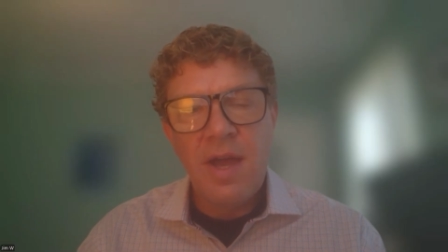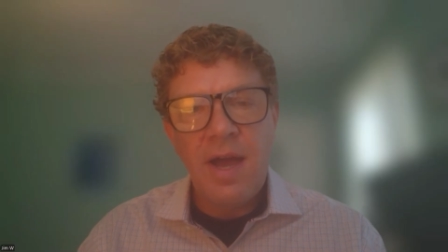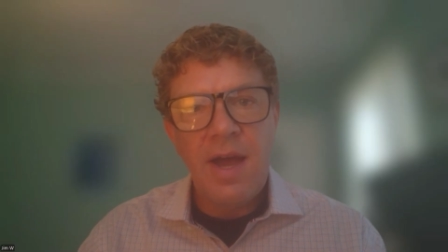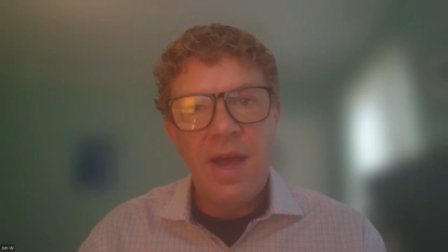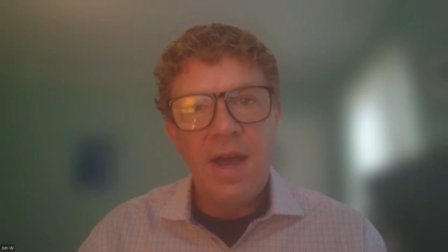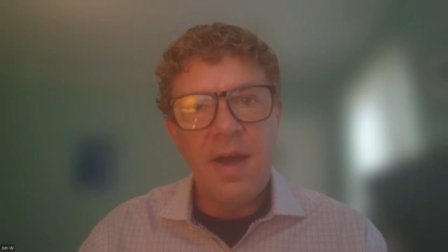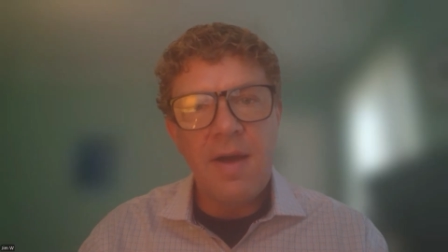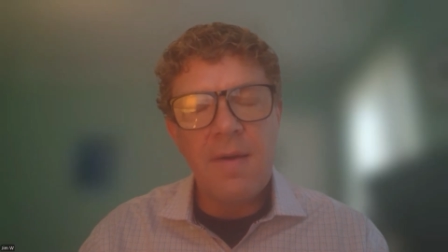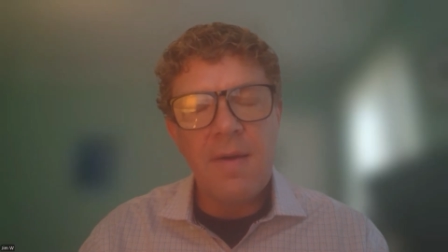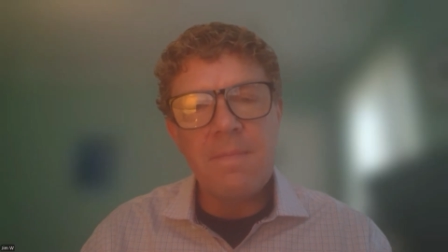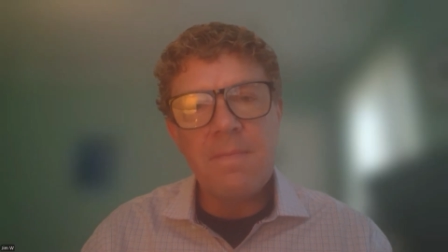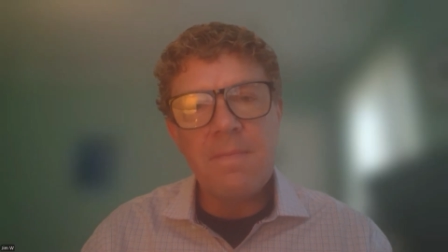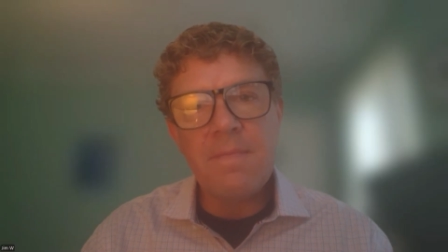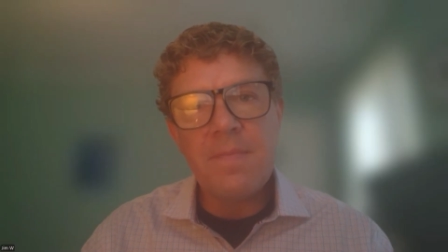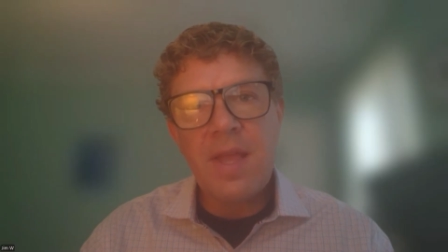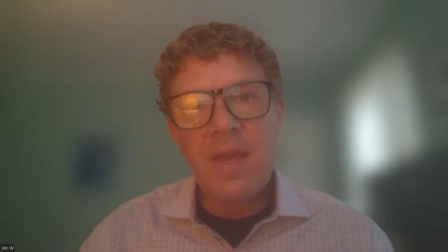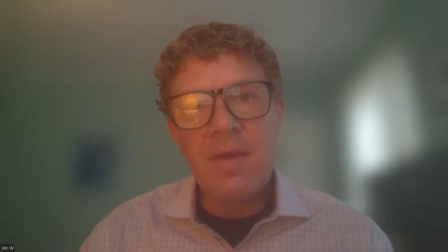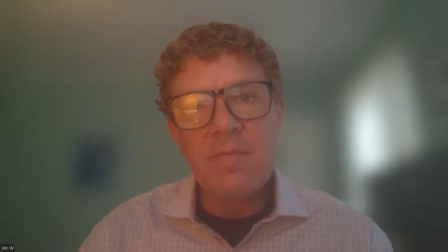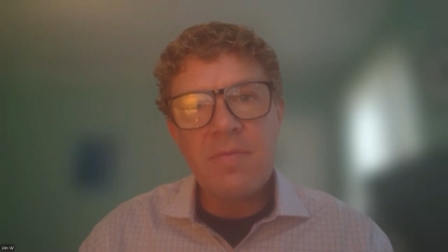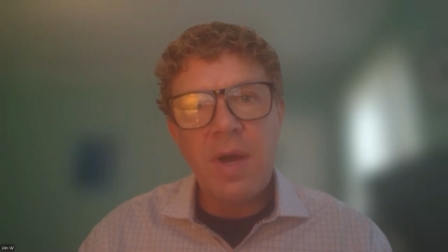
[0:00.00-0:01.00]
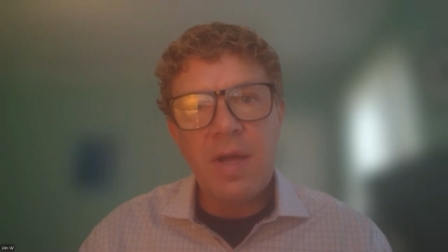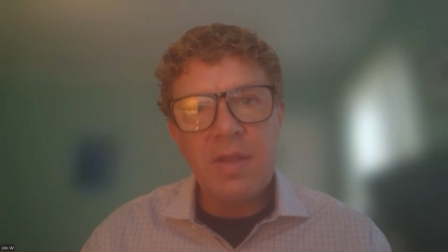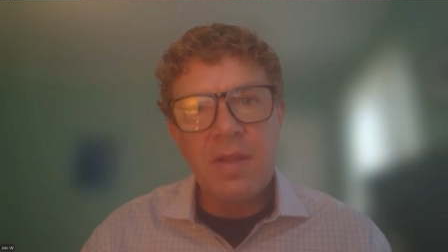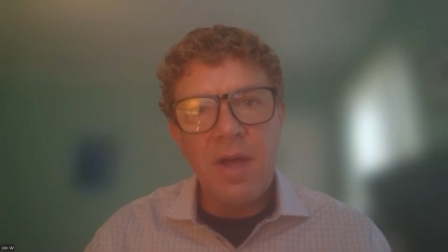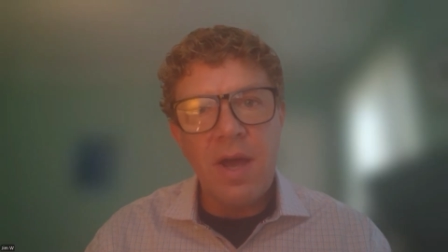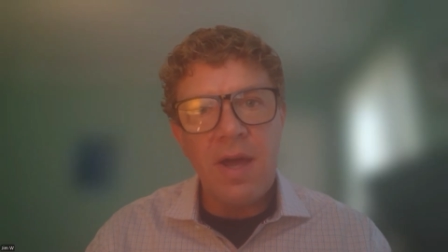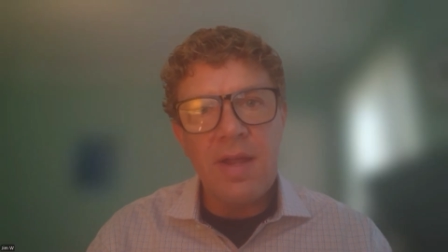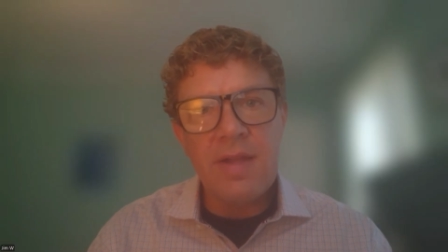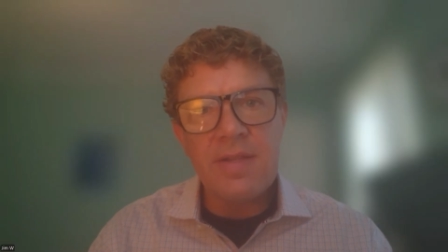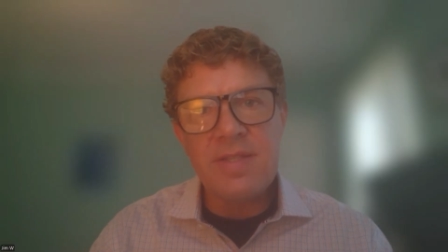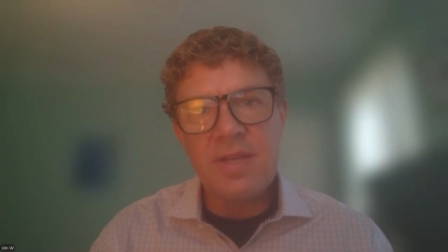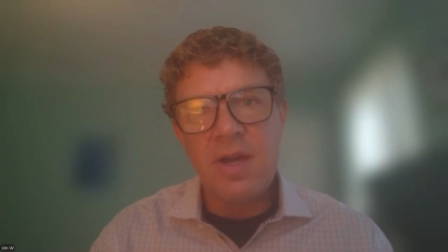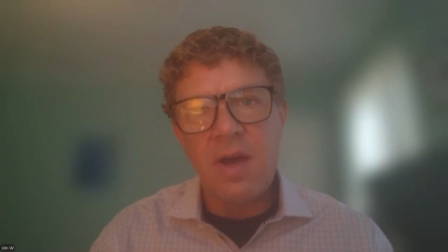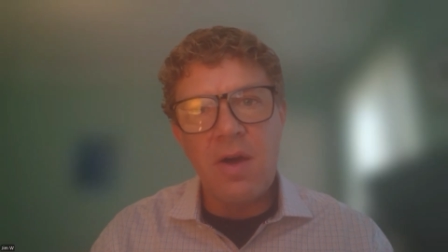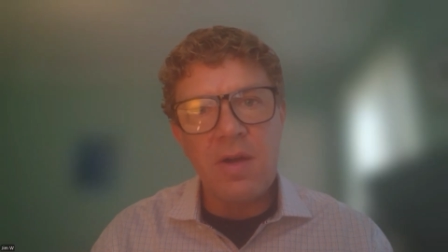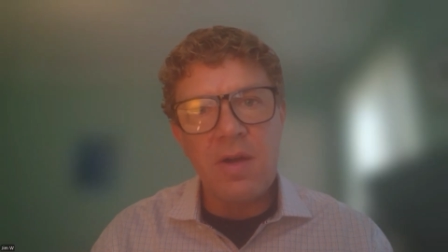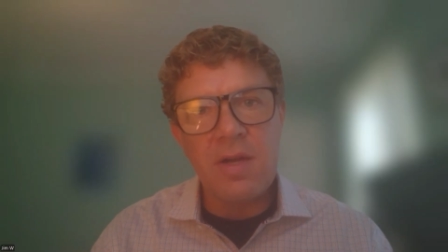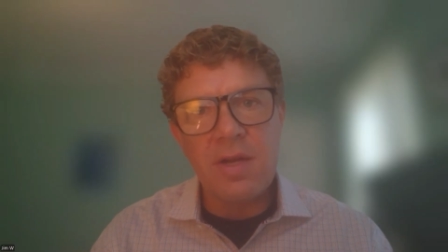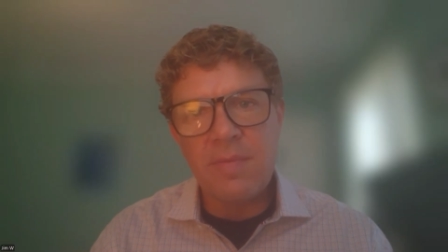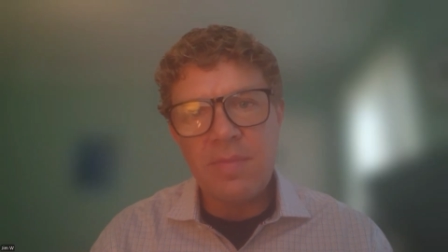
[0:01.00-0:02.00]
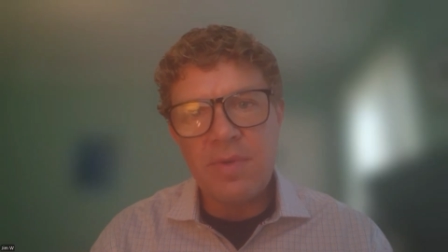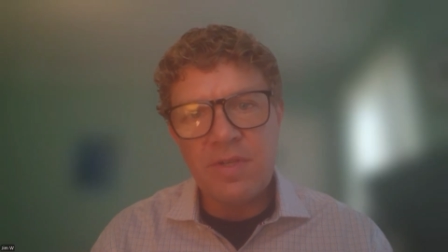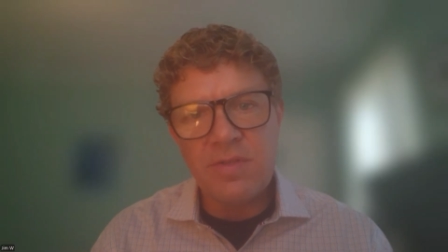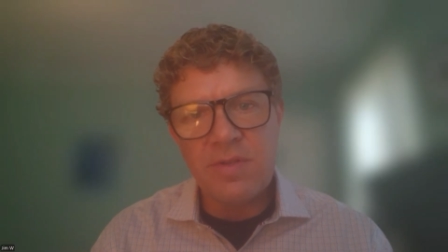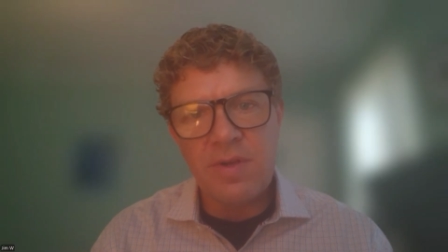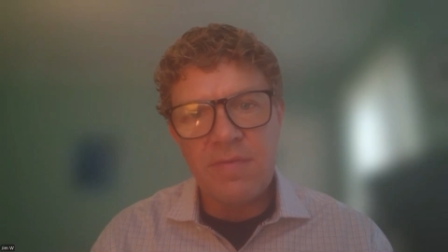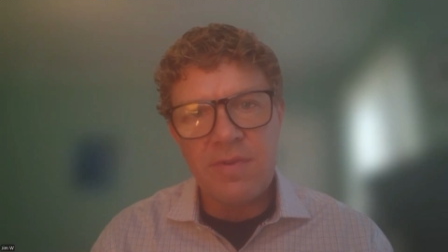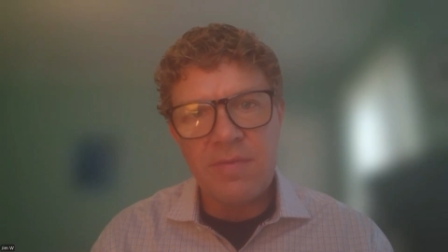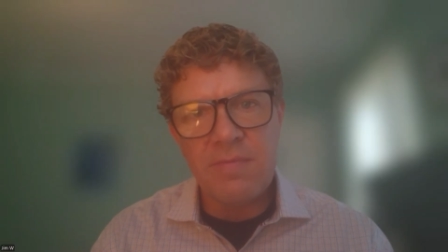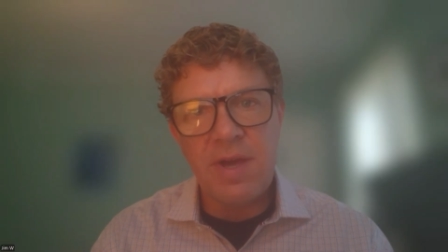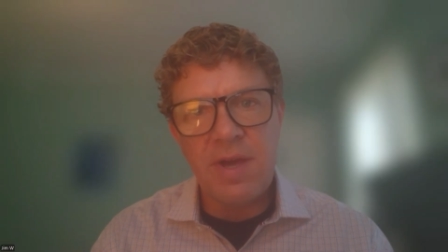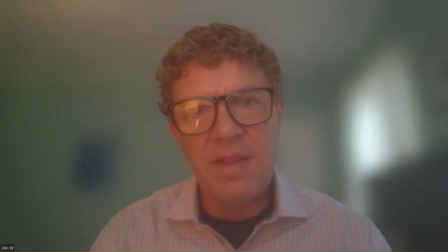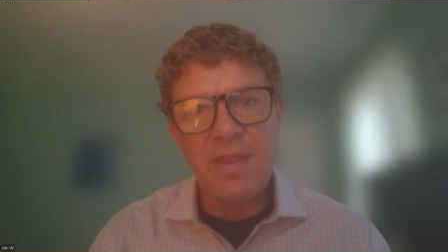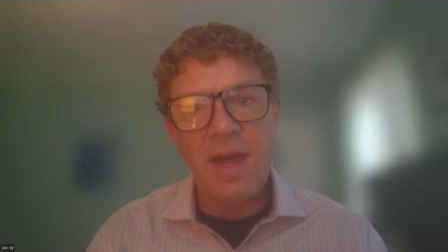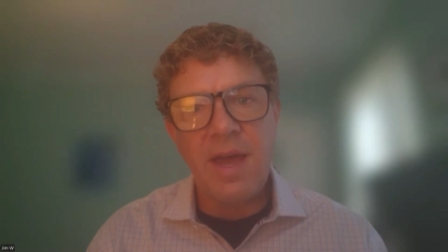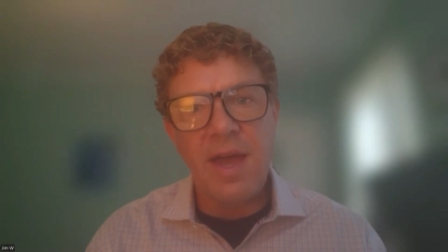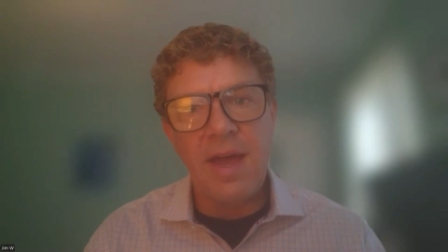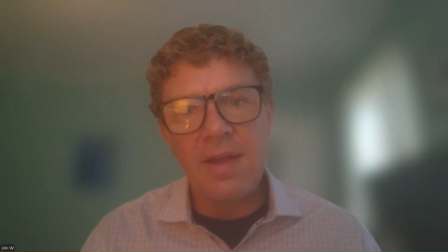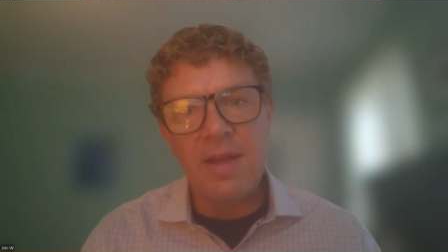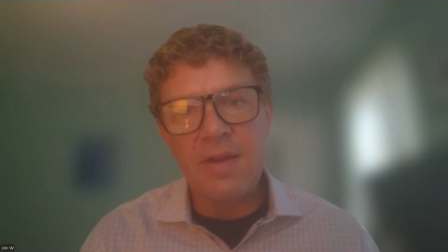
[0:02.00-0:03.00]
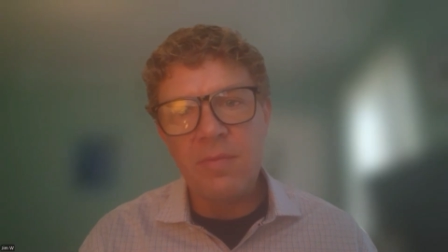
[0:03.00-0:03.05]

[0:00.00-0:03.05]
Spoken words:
It's all going to be driven by that.